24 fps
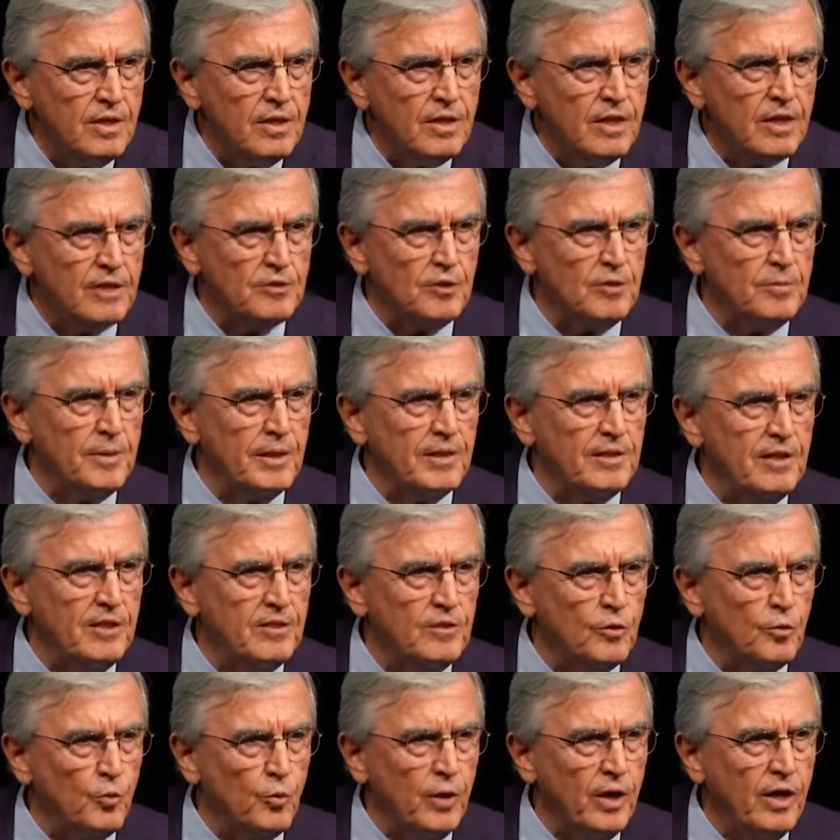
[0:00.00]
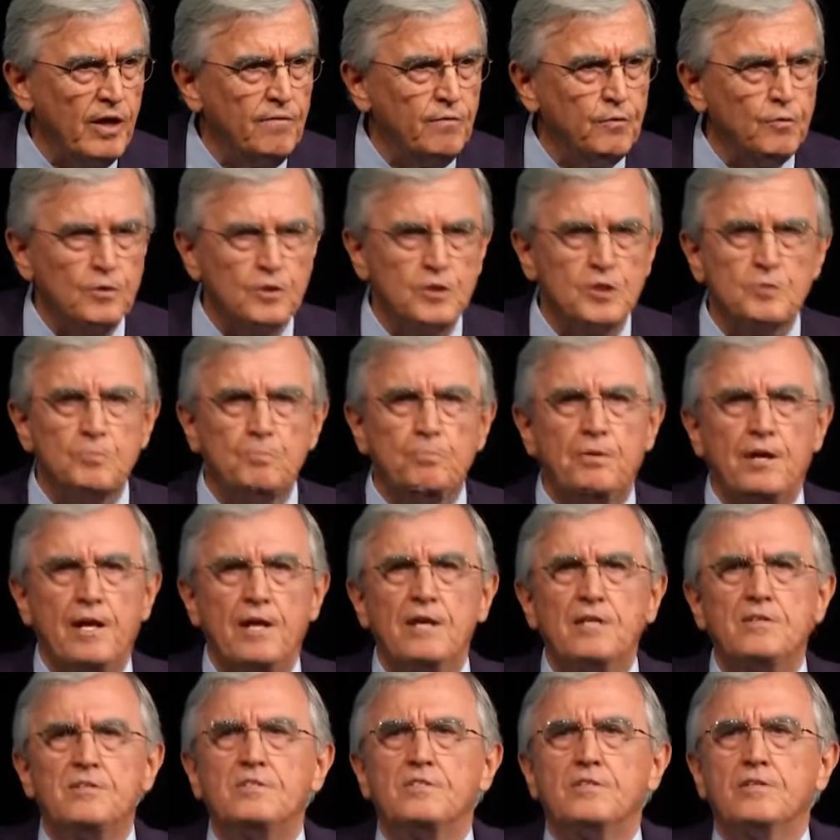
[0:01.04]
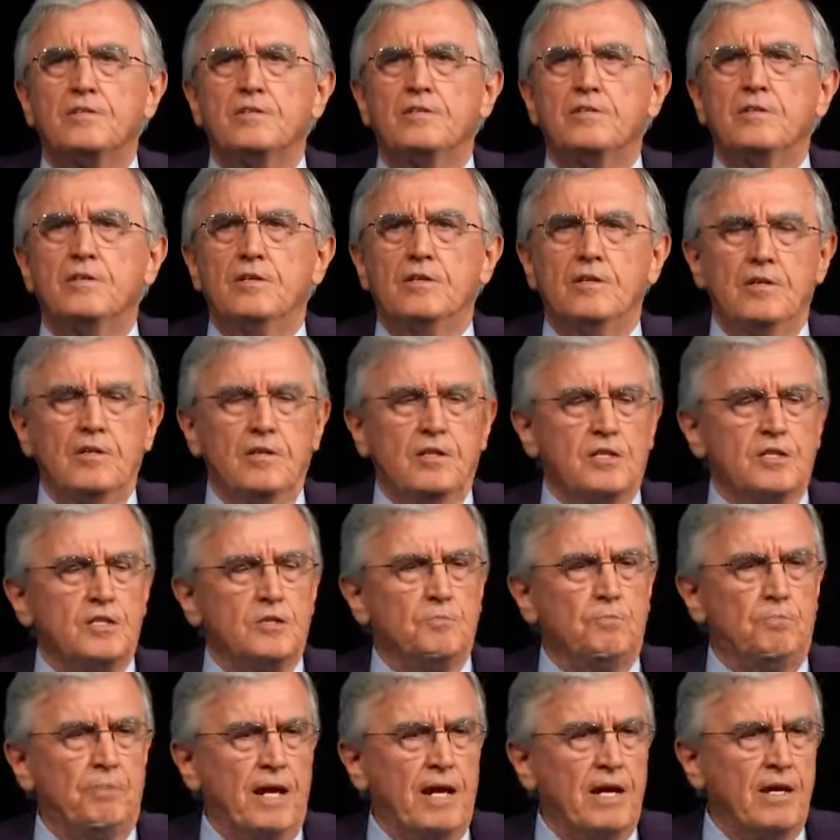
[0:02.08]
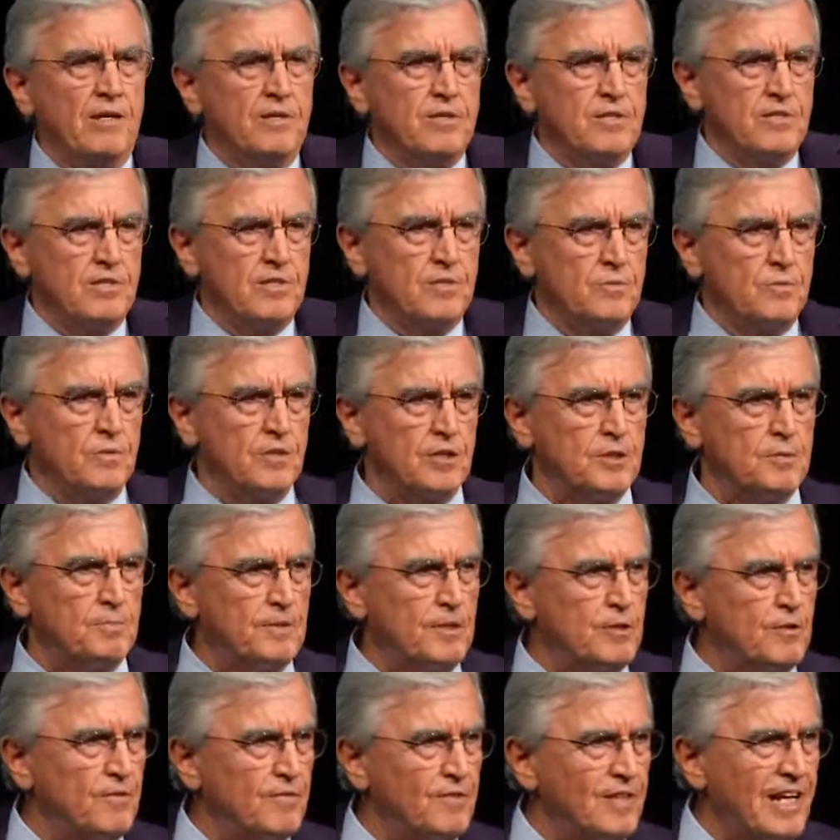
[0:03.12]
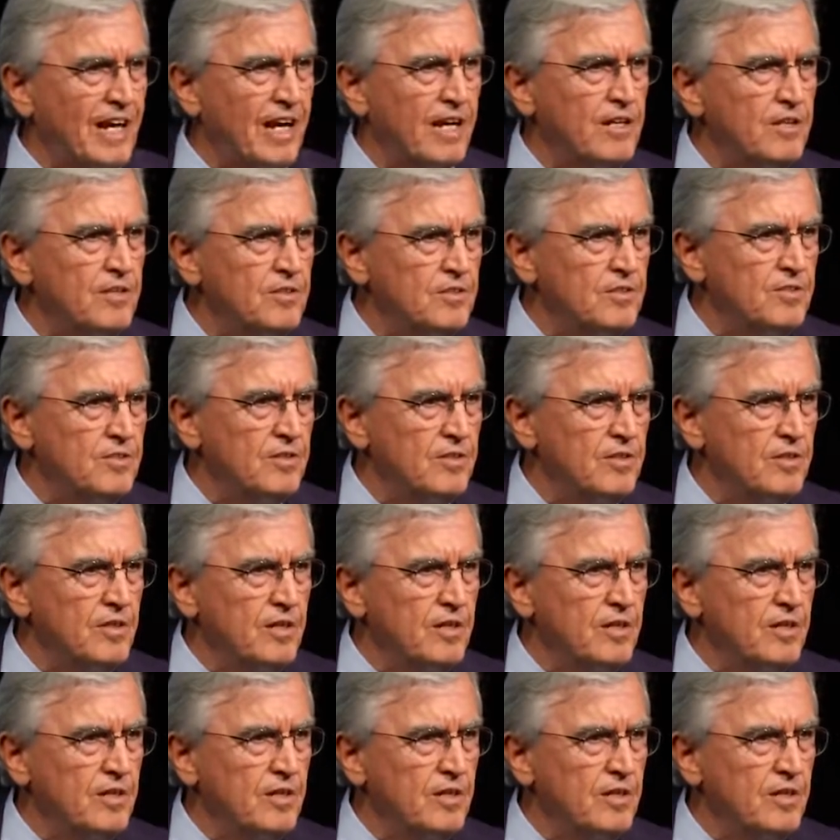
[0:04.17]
electromagnetic wave, which spreads in space with the speed of light.